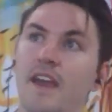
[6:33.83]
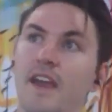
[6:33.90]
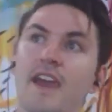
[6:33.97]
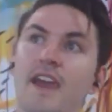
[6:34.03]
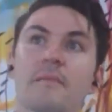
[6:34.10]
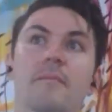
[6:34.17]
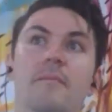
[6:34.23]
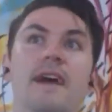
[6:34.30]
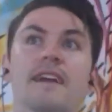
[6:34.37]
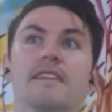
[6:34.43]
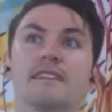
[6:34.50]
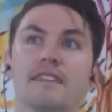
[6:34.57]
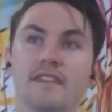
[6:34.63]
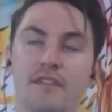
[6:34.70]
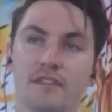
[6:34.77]
an
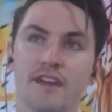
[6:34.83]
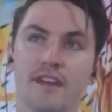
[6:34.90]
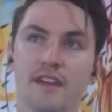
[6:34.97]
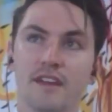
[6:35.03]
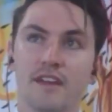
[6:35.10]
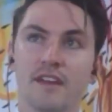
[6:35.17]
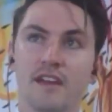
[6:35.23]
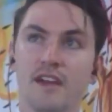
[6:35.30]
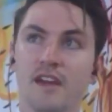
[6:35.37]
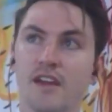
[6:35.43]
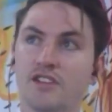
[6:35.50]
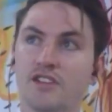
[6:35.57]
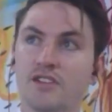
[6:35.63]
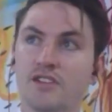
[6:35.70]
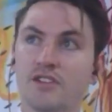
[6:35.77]
amazing thing
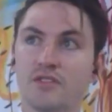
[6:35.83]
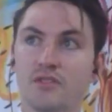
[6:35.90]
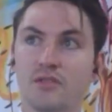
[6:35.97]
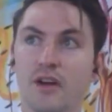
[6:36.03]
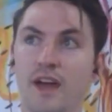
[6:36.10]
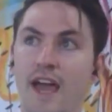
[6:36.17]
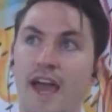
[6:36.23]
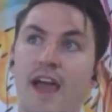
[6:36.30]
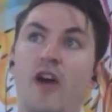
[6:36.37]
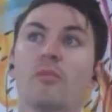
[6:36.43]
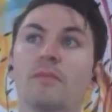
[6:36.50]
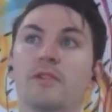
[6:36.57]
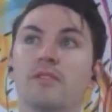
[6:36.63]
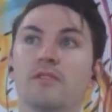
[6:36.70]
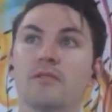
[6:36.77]
to
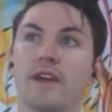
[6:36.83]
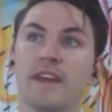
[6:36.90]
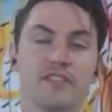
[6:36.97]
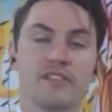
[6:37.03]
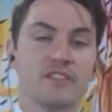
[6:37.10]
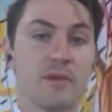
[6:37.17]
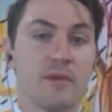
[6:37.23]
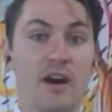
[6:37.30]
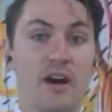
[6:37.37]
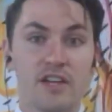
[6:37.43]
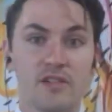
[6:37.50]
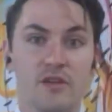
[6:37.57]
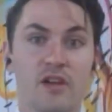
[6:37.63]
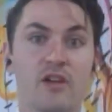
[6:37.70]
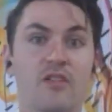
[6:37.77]
help you and inspire
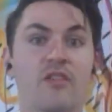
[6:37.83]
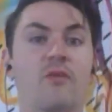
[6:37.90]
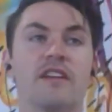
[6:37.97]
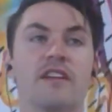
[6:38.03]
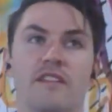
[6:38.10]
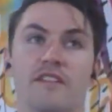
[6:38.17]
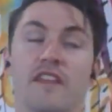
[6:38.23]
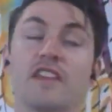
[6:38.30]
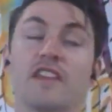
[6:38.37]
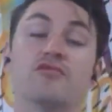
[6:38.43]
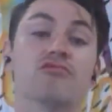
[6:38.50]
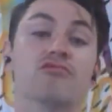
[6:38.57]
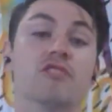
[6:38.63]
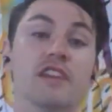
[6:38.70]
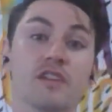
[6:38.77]
you along the way to something that you
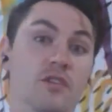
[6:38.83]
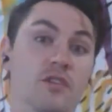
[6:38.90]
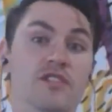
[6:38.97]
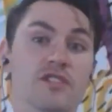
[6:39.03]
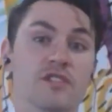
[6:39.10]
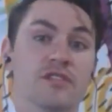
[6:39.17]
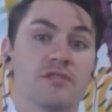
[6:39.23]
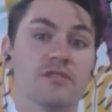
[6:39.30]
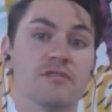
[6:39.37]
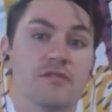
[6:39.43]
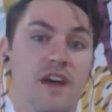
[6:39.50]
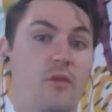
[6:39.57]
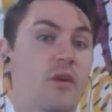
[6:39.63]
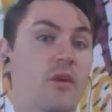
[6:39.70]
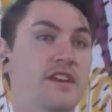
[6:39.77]
really want to do.
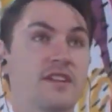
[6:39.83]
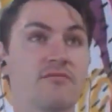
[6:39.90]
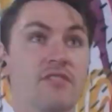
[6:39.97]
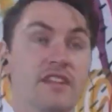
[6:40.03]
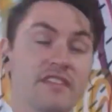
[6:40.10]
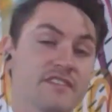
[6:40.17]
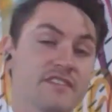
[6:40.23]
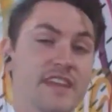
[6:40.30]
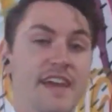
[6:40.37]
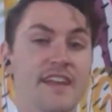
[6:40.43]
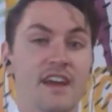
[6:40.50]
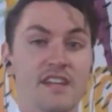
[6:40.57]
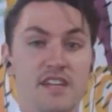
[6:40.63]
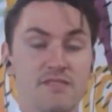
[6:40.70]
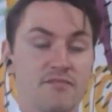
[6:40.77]
That way you can really stand
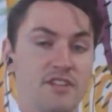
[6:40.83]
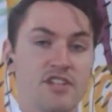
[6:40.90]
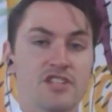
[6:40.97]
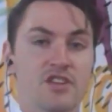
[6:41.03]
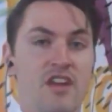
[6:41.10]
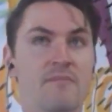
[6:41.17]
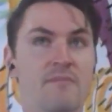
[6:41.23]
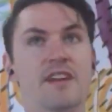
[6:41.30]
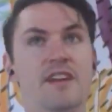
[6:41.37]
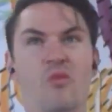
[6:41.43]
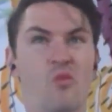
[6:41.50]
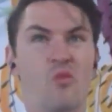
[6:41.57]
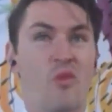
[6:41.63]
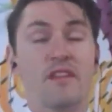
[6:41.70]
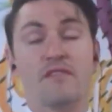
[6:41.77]
out, you can really shine and make a
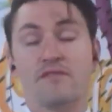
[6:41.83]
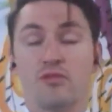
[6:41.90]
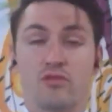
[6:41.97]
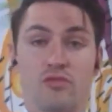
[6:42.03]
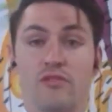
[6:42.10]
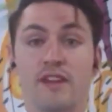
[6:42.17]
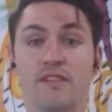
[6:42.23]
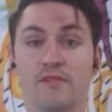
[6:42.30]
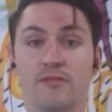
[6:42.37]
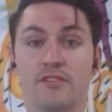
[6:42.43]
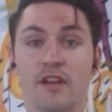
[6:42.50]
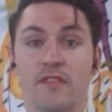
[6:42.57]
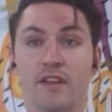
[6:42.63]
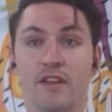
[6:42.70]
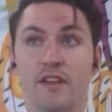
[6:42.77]
wonderful career from
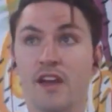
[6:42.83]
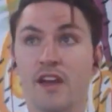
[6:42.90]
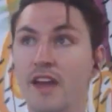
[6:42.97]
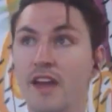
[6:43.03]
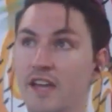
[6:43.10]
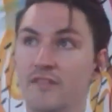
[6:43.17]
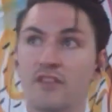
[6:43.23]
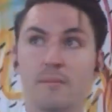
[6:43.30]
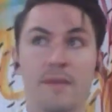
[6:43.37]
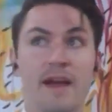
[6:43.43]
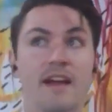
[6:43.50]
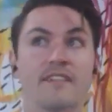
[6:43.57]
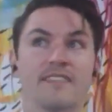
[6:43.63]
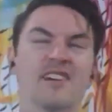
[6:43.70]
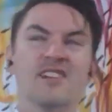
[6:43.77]
something. If your
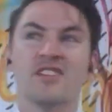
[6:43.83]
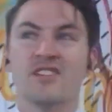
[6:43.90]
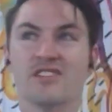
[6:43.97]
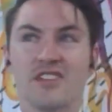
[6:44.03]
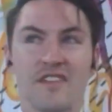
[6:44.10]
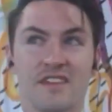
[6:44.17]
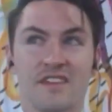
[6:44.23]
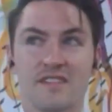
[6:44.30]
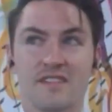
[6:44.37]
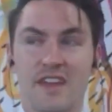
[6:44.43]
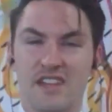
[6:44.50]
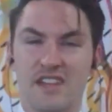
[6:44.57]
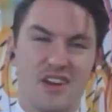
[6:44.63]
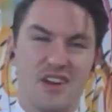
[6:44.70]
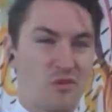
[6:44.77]
parents tell you to do something, then
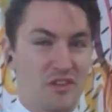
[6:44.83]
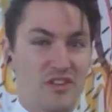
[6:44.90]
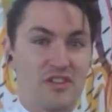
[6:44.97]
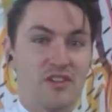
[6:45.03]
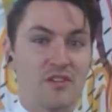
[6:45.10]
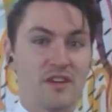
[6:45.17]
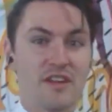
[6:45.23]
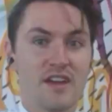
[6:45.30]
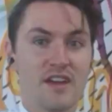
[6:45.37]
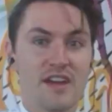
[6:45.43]
you don't want to do it.